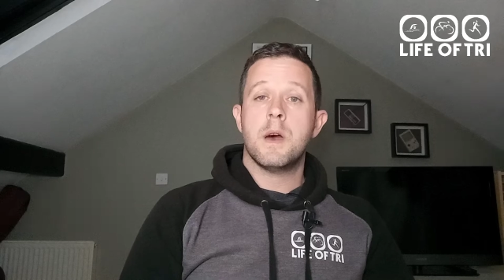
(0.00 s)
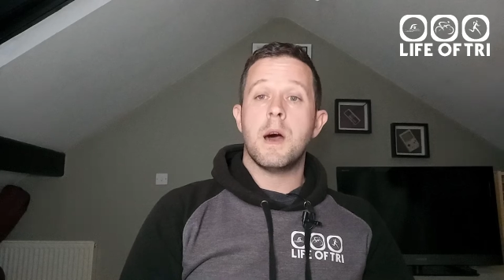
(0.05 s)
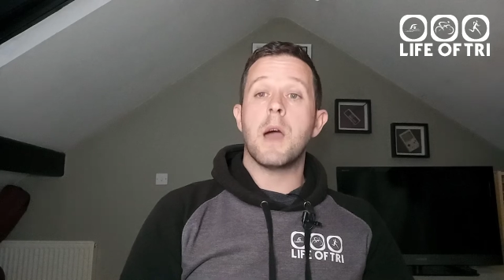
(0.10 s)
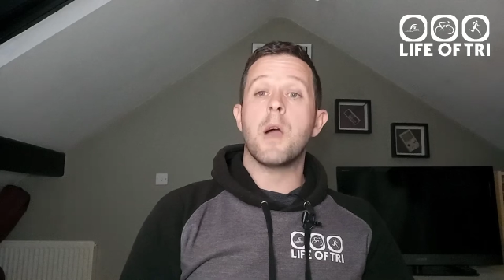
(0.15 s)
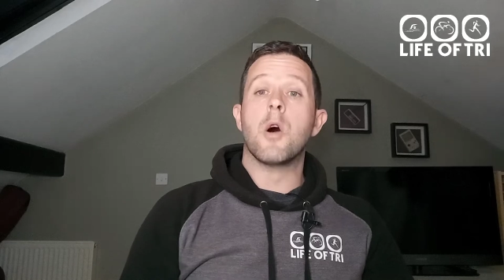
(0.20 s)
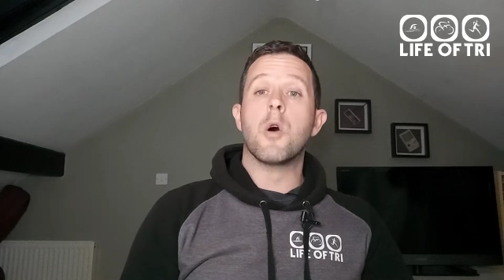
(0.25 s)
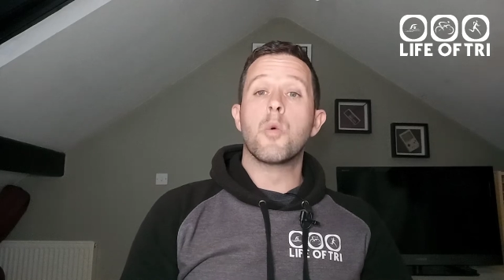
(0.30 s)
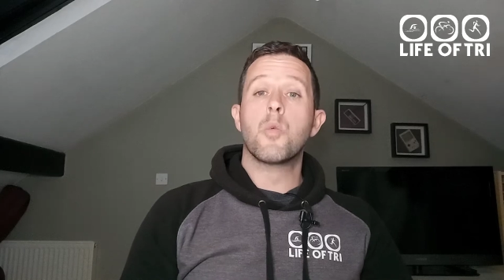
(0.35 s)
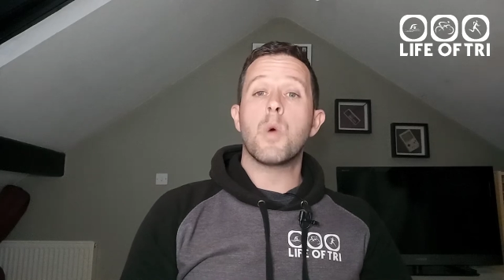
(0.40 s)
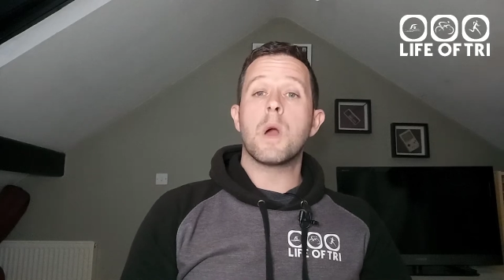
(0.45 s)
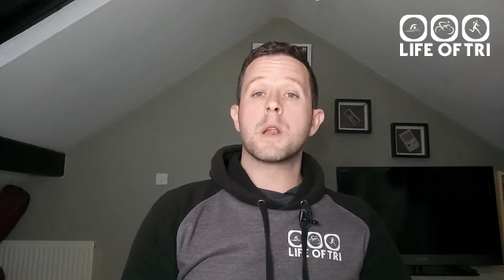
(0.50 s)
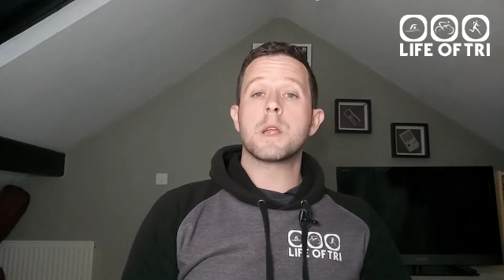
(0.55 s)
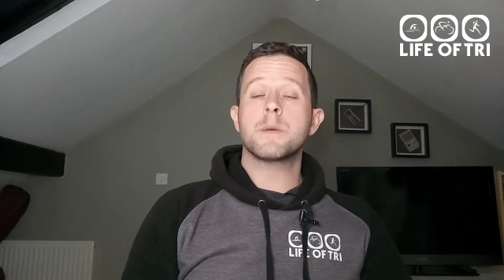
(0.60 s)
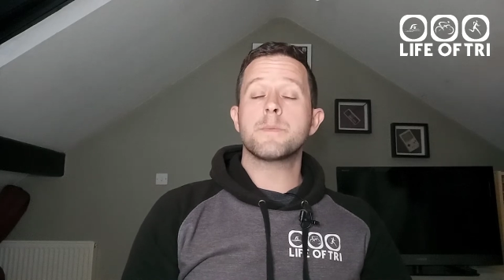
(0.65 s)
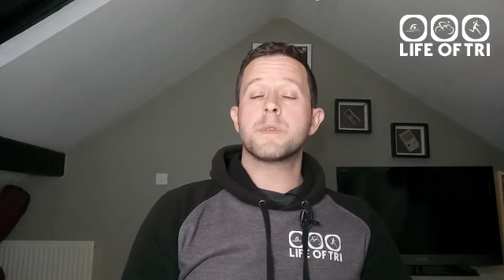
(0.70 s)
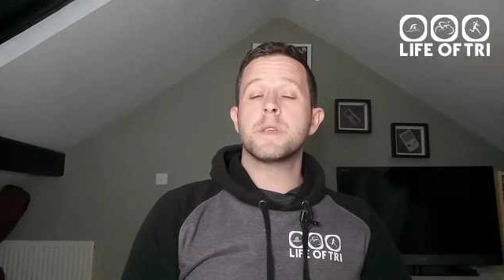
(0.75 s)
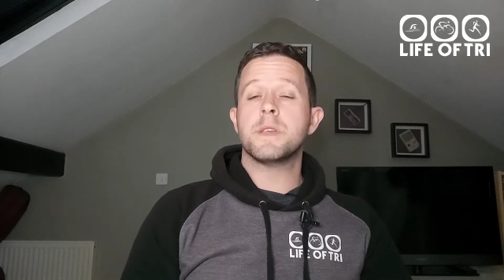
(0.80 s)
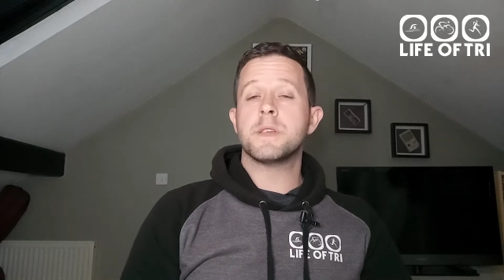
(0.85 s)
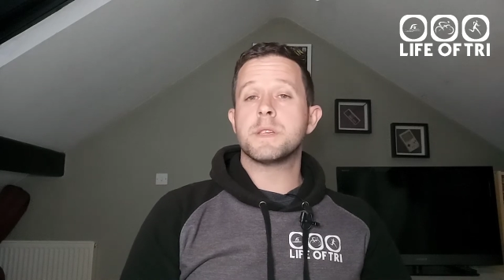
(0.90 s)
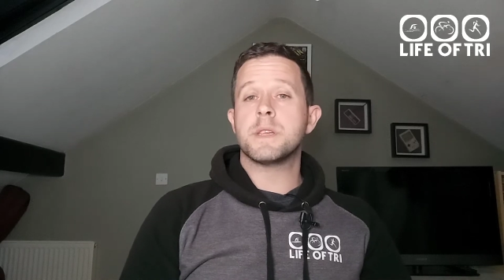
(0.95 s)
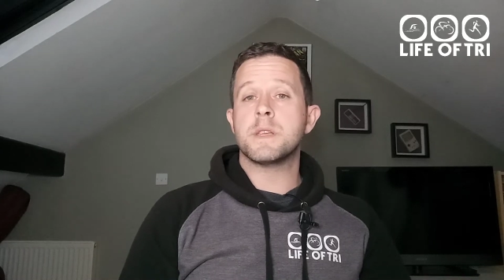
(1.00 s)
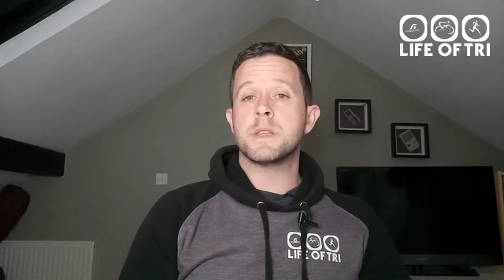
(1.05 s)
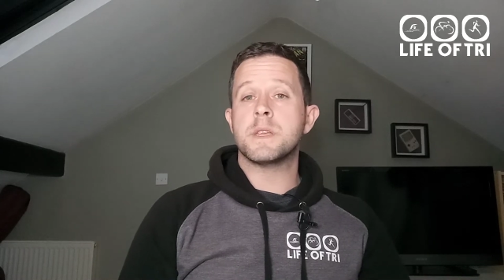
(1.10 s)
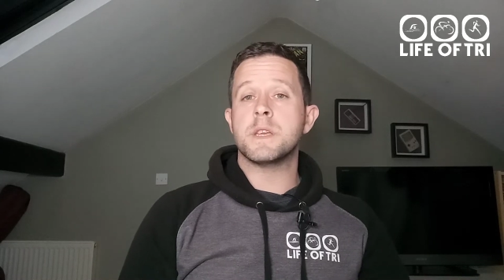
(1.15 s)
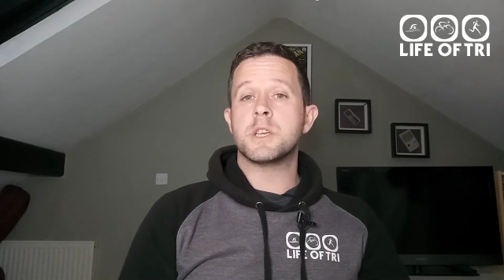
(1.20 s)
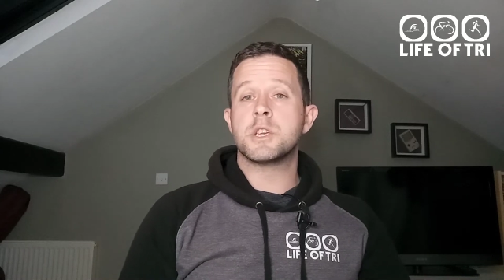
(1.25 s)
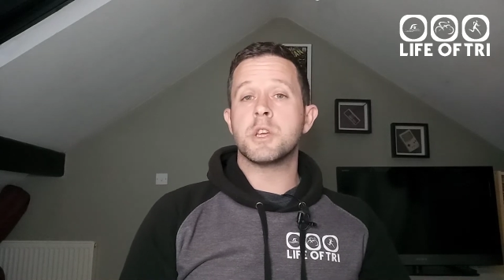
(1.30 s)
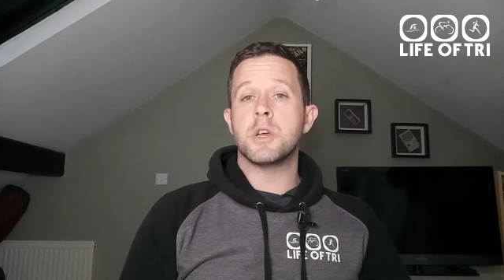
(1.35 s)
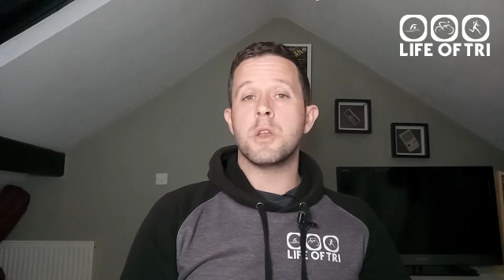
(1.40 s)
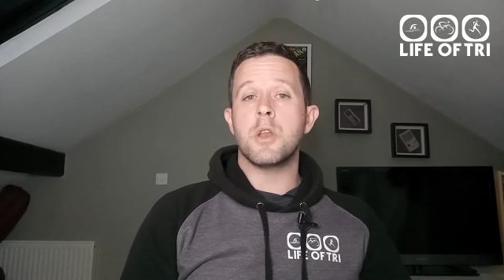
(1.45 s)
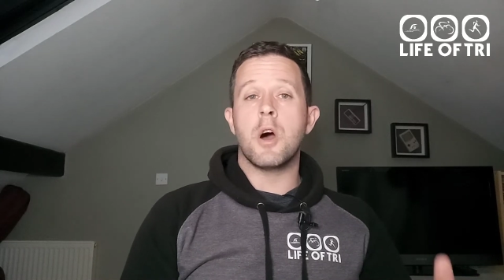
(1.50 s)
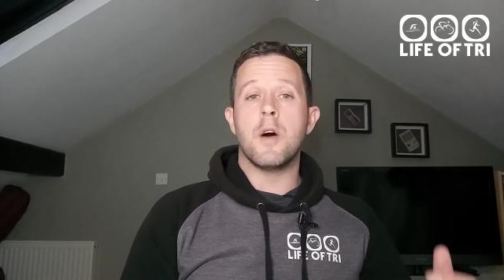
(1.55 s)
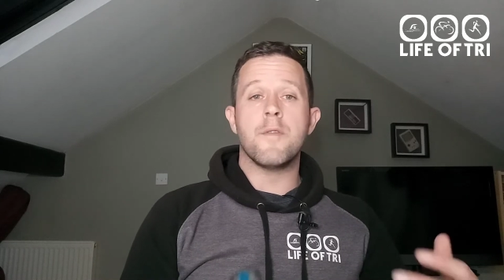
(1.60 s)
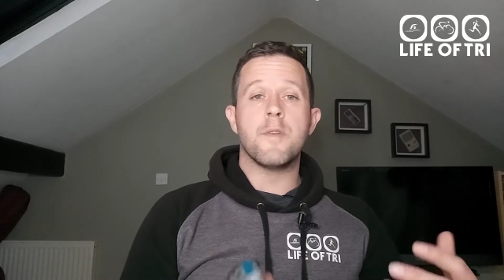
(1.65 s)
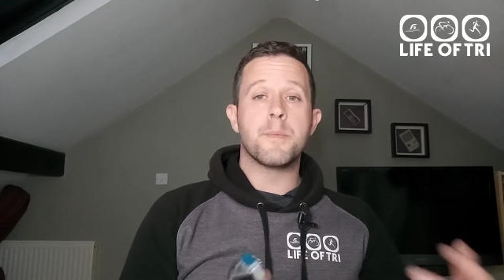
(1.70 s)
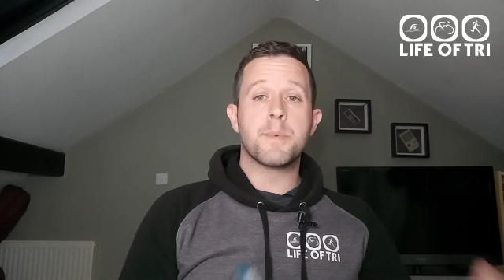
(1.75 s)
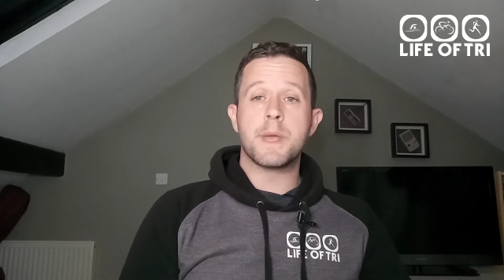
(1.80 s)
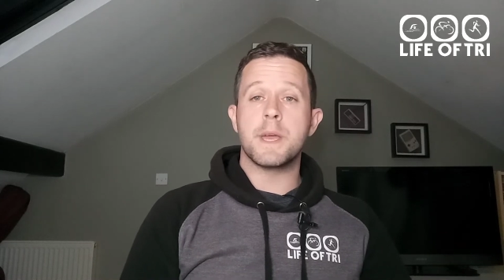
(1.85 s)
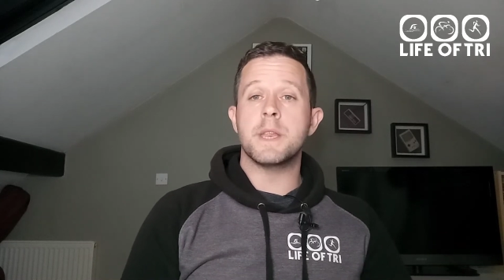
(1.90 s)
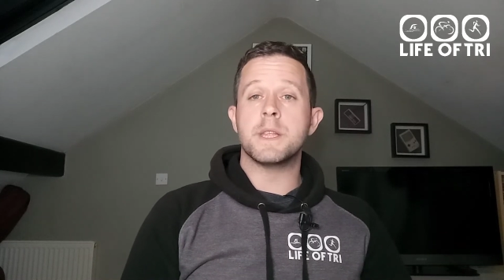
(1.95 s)
Hi all, welcome to this edition of
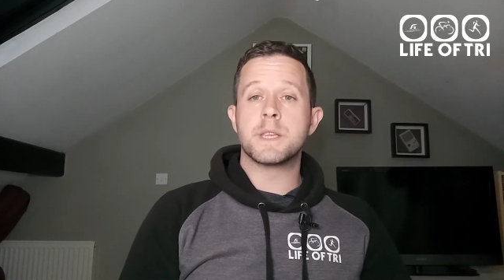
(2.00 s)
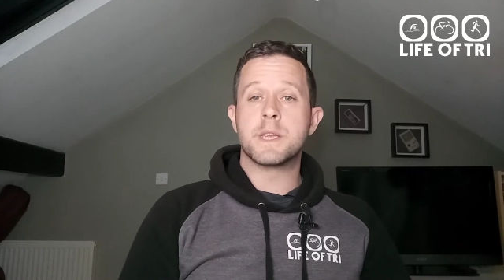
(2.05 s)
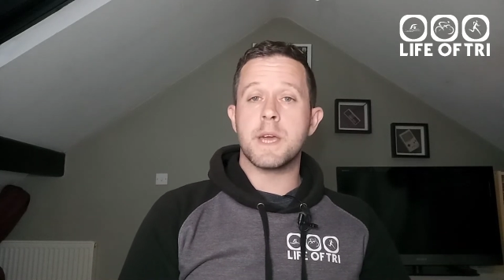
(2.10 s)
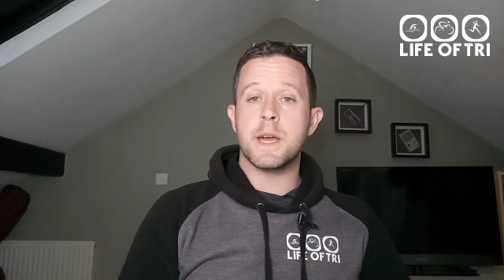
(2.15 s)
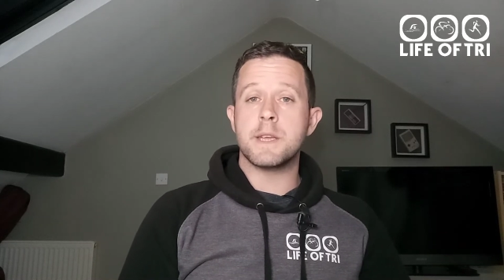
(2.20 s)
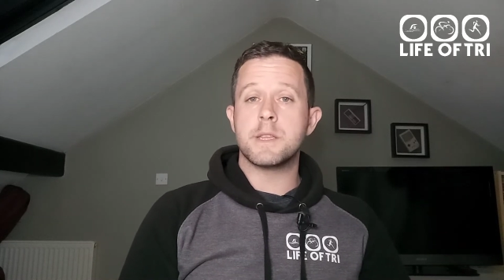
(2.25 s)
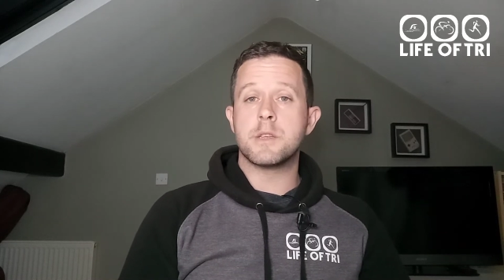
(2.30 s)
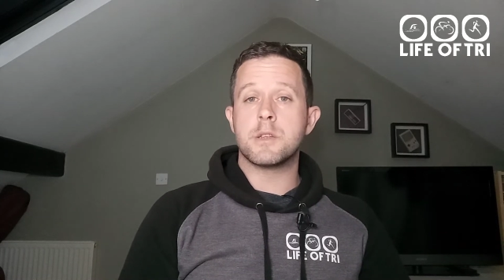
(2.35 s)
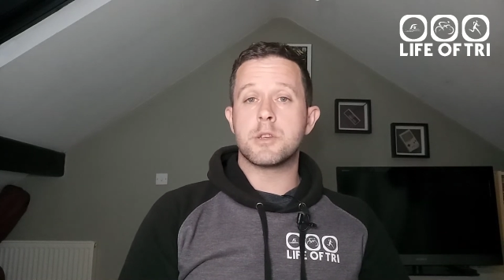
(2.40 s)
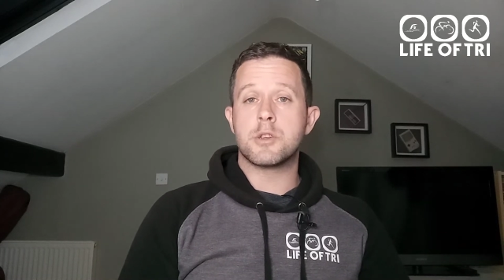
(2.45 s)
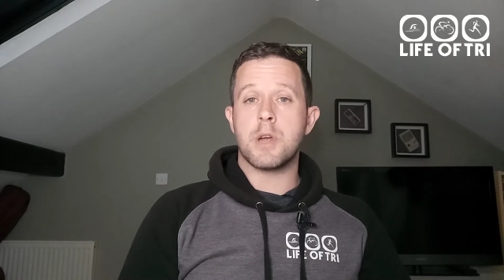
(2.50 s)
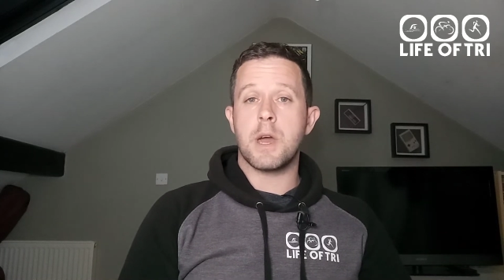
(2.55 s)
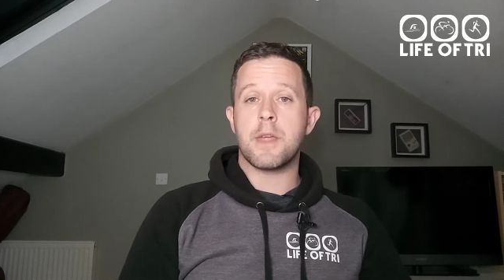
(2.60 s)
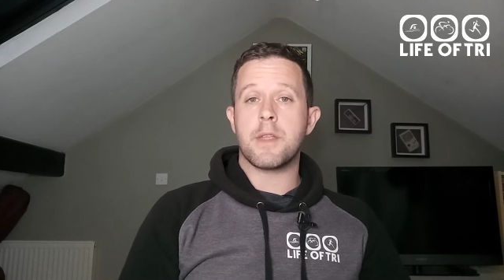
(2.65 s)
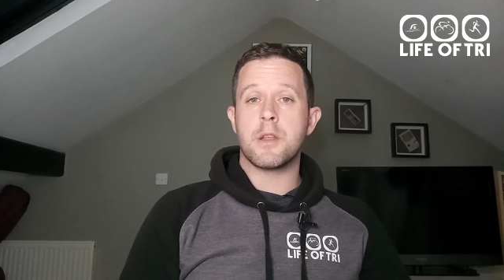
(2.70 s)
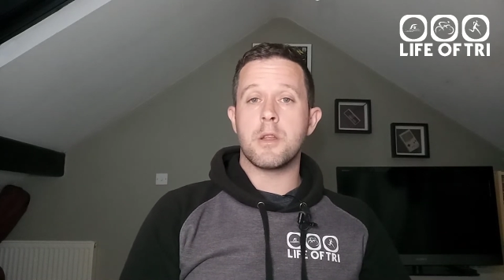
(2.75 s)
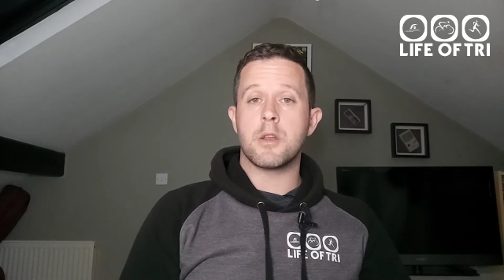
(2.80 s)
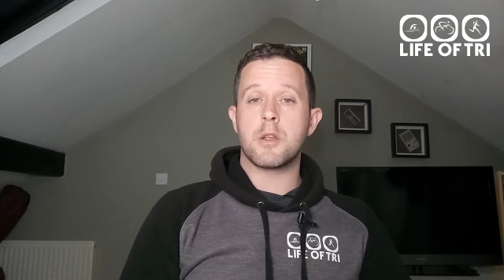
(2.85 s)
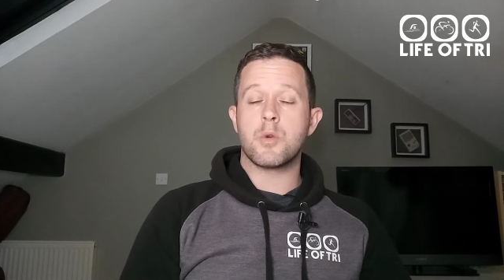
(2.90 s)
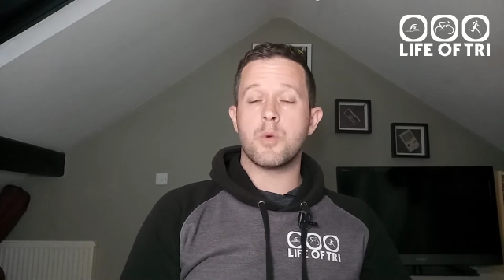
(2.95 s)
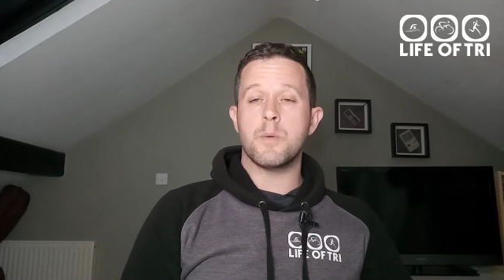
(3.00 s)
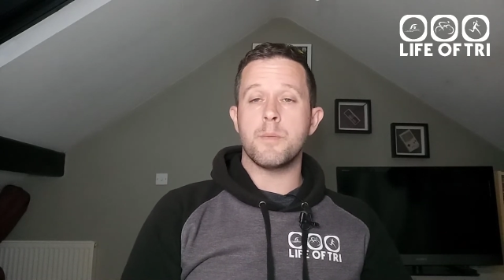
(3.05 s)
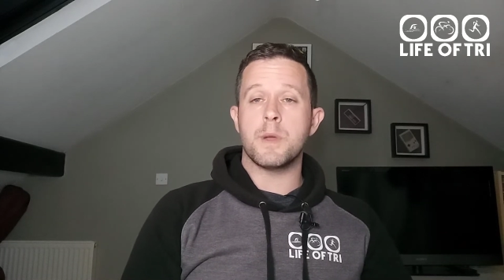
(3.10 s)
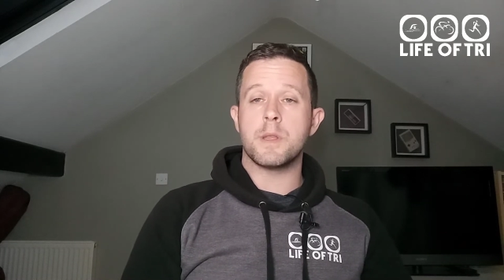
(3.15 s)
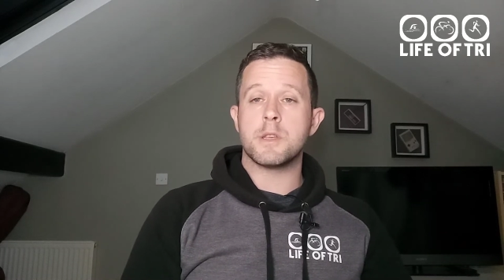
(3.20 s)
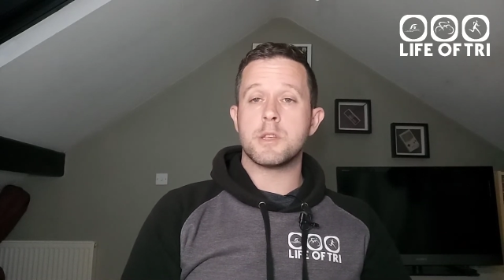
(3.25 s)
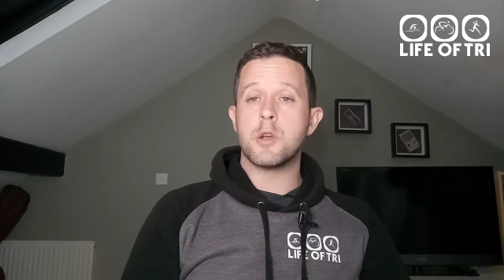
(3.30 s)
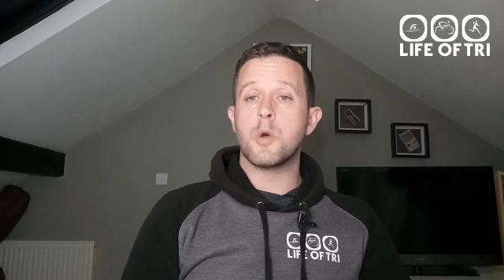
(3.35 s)
a beginner's guide to triathlon equipment.